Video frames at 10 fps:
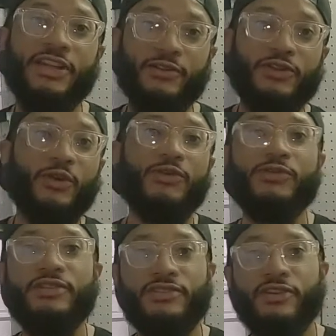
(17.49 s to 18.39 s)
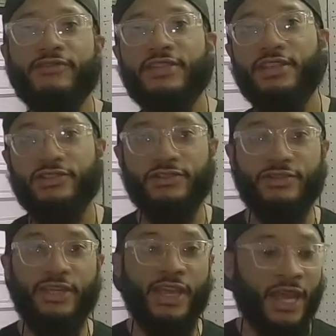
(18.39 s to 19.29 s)
I was going through the service
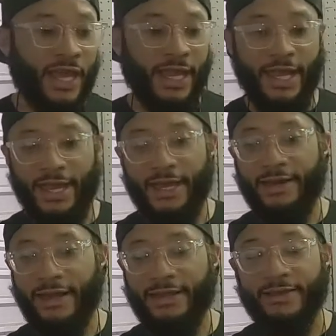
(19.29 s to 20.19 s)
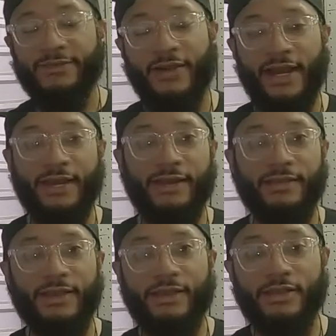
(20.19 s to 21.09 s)
history and I couldn't find
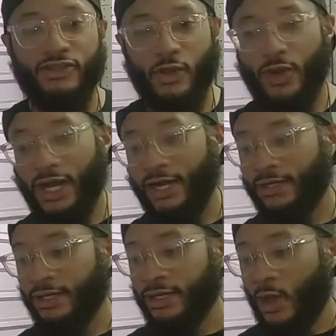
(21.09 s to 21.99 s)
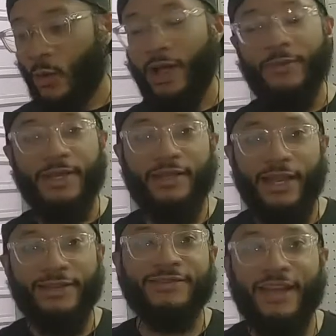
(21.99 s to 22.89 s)
anything. So while I'm in
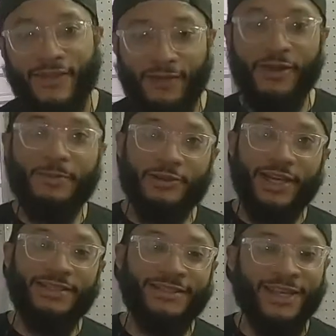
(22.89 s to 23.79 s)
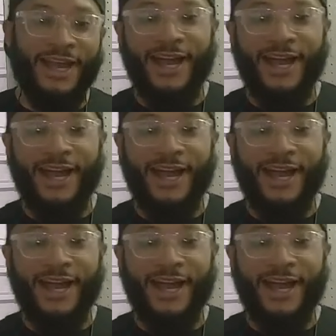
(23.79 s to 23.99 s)
there, I grab upgrades.